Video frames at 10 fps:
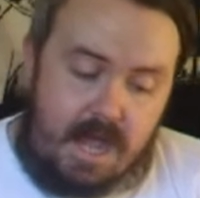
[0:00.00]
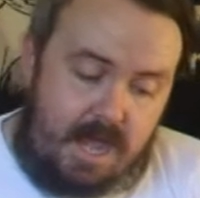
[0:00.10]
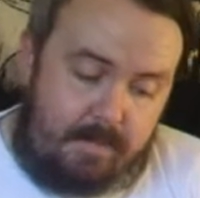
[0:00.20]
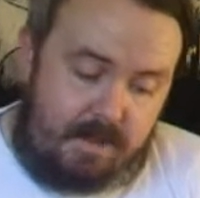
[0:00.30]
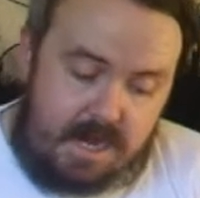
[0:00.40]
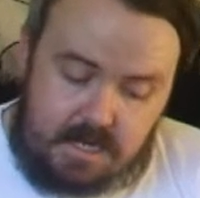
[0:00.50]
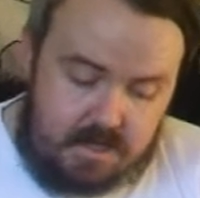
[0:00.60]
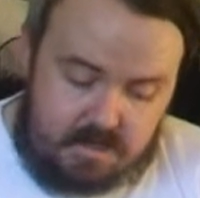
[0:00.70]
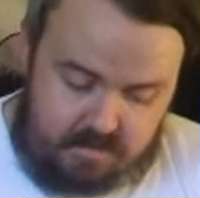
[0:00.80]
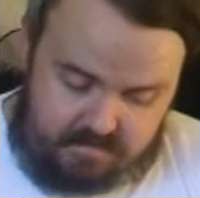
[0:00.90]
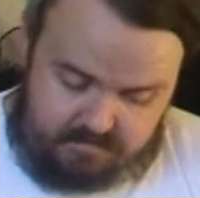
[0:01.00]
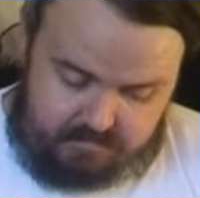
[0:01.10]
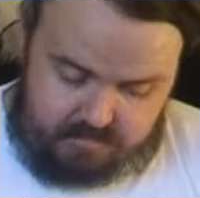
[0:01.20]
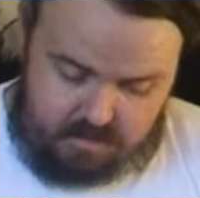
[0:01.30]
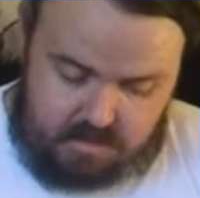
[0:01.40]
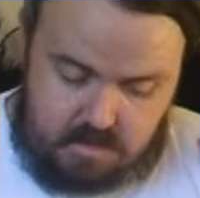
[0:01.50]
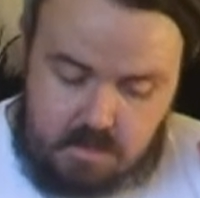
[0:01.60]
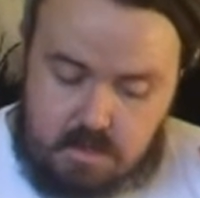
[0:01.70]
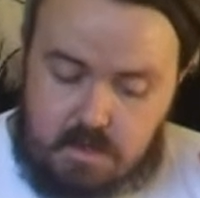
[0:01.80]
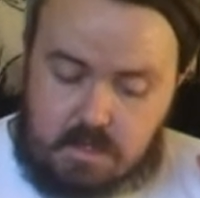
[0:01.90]
It is,
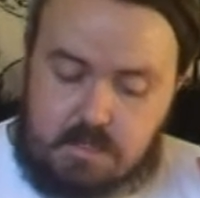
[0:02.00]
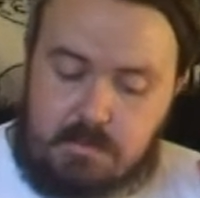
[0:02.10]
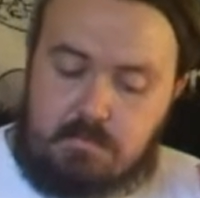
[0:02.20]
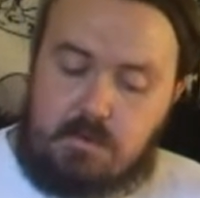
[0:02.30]
not to be